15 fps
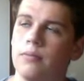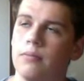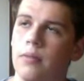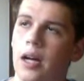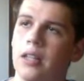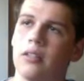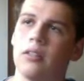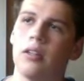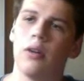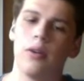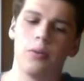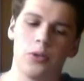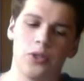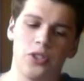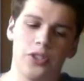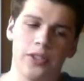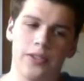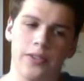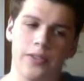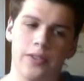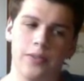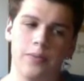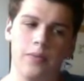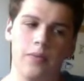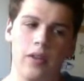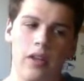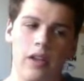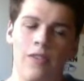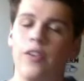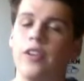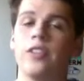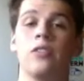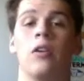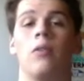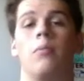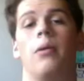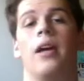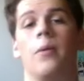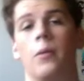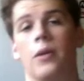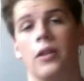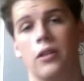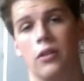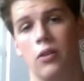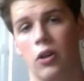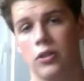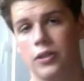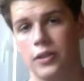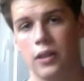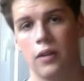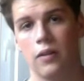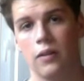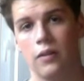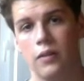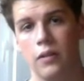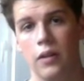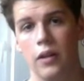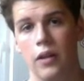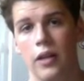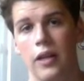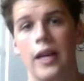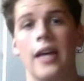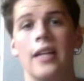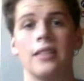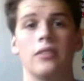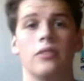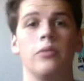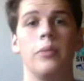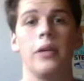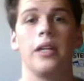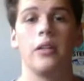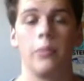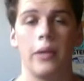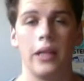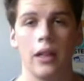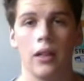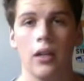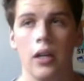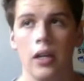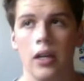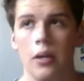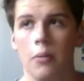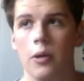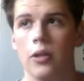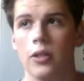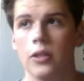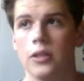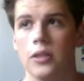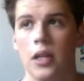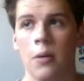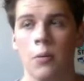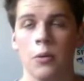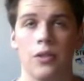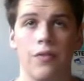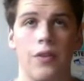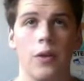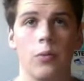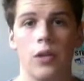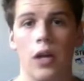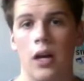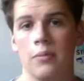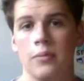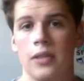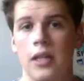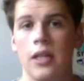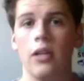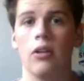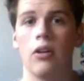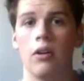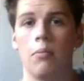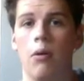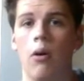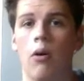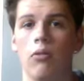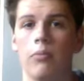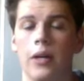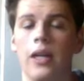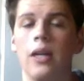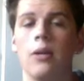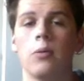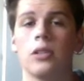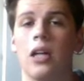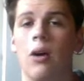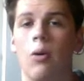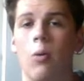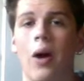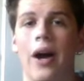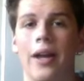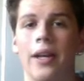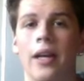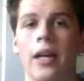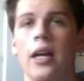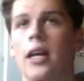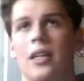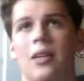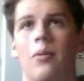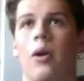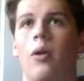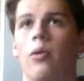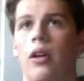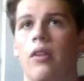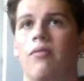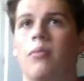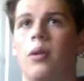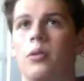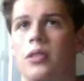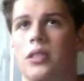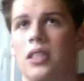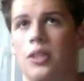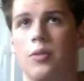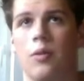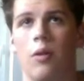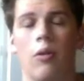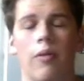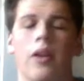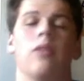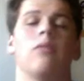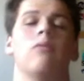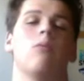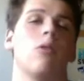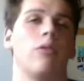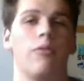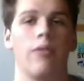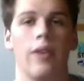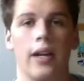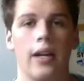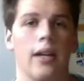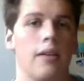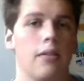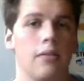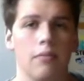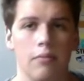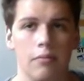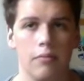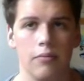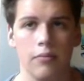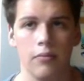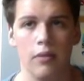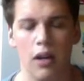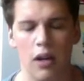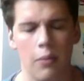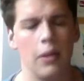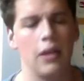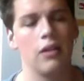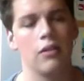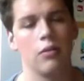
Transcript: don't know, it was just, if he's not playing with Costa, he has to be in the middle. Because it was a few times that he got a ball, but he was out wide. And then we only have Moses and Traore who weren't really I mean,